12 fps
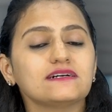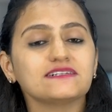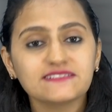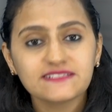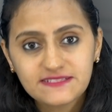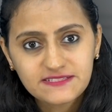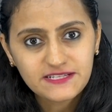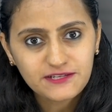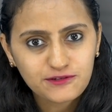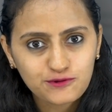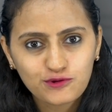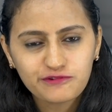A 60
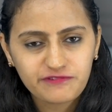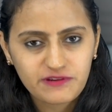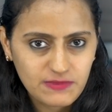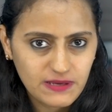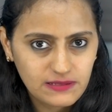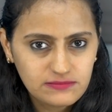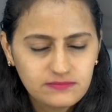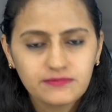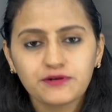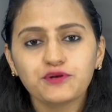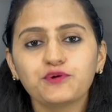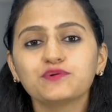year old female,
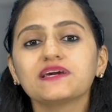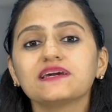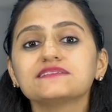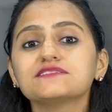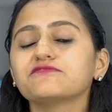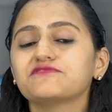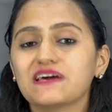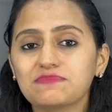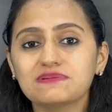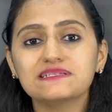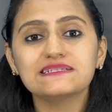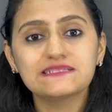known case of
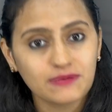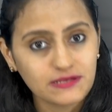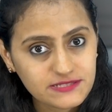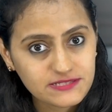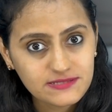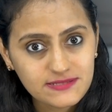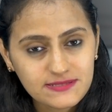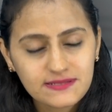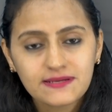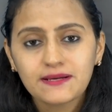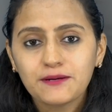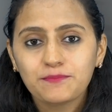diabetes mellitus,
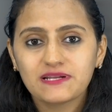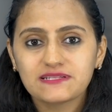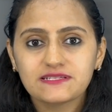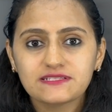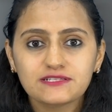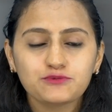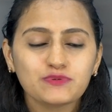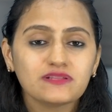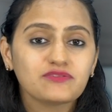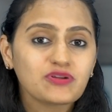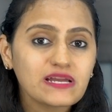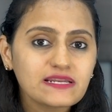presented with
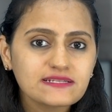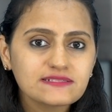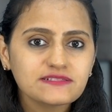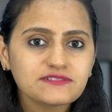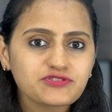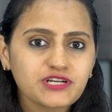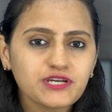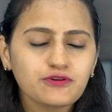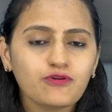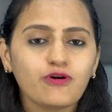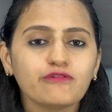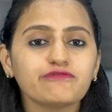three days history
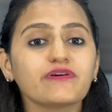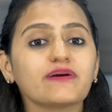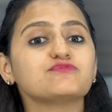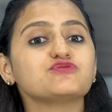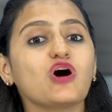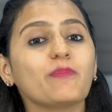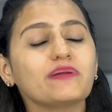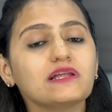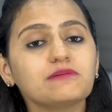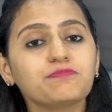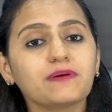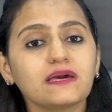of
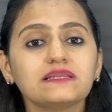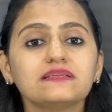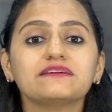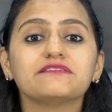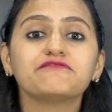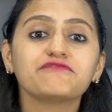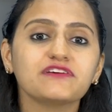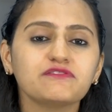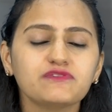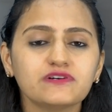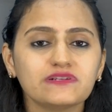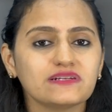abdominal pain,
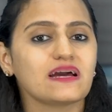fever,